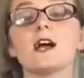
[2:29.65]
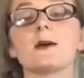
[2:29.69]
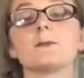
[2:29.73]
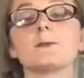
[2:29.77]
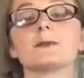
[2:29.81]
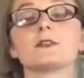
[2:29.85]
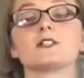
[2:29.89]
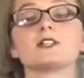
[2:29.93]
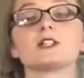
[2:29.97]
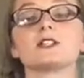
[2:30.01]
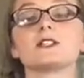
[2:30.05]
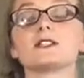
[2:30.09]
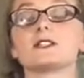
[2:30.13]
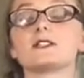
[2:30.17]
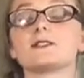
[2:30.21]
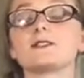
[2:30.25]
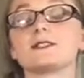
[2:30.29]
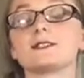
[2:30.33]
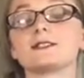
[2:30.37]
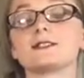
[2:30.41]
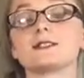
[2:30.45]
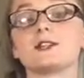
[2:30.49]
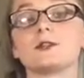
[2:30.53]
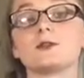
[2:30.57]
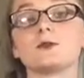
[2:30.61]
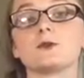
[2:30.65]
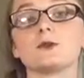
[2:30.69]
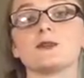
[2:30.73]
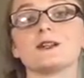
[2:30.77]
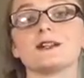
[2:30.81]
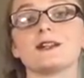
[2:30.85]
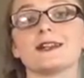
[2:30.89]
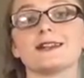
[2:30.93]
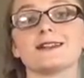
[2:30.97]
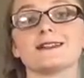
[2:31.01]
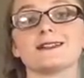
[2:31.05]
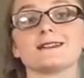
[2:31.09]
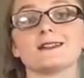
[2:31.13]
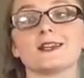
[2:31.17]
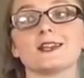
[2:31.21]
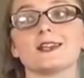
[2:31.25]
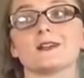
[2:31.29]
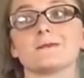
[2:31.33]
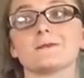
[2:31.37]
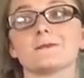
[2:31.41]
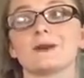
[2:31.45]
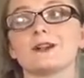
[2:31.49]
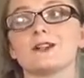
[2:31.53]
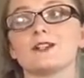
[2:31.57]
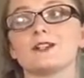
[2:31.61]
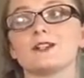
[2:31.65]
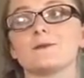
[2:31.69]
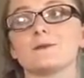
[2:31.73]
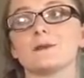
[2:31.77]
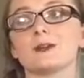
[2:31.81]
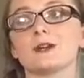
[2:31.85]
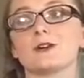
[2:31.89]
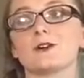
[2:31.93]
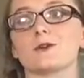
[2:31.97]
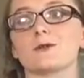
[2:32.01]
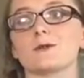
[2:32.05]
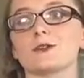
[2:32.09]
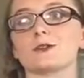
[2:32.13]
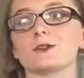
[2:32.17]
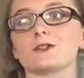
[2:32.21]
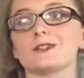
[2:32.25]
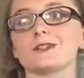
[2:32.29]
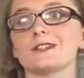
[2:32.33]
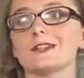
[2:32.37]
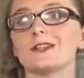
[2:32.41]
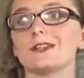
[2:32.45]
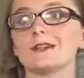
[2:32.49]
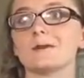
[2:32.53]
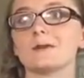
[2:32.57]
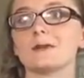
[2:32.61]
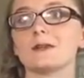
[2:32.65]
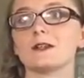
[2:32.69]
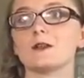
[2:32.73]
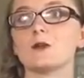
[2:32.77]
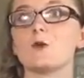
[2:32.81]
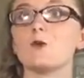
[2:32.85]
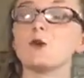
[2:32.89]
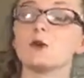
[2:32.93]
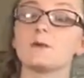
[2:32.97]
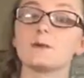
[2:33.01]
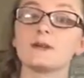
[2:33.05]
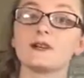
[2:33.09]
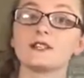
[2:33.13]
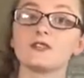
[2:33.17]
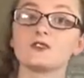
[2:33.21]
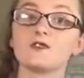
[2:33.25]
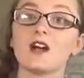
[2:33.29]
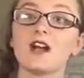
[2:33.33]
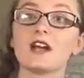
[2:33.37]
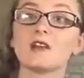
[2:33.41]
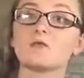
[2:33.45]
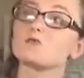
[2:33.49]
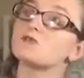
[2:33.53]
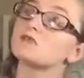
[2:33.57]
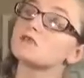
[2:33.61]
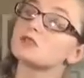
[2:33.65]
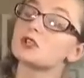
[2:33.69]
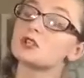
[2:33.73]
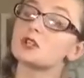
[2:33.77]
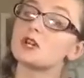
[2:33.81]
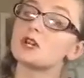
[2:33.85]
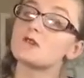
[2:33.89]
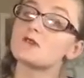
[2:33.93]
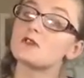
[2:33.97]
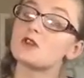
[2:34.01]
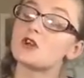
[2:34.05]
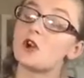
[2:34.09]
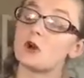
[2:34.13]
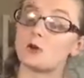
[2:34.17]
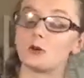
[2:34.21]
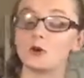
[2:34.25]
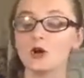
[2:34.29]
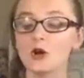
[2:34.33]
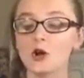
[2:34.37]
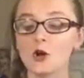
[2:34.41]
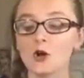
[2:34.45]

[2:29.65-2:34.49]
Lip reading: but she still doesn't know who it is, and it might just be her worst enemy or best friend. You never know.